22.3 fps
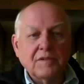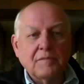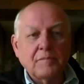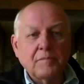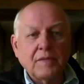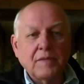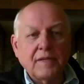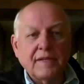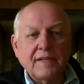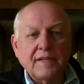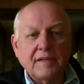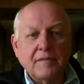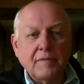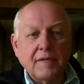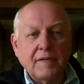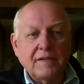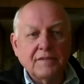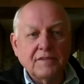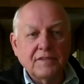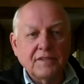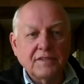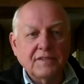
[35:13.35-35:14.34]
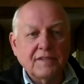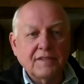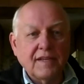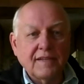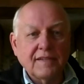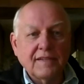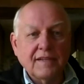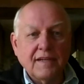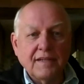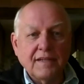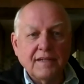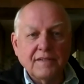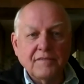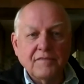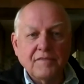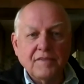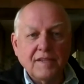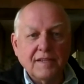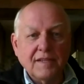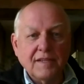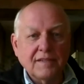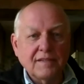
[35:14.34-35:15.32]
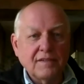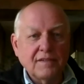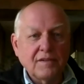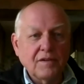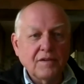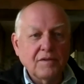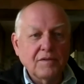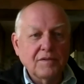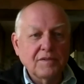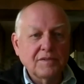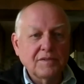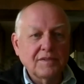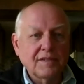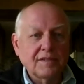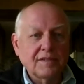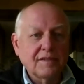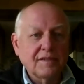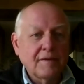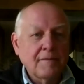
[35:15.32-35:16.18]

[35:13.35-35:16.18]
complaining about just that kind of thing. You know, it's like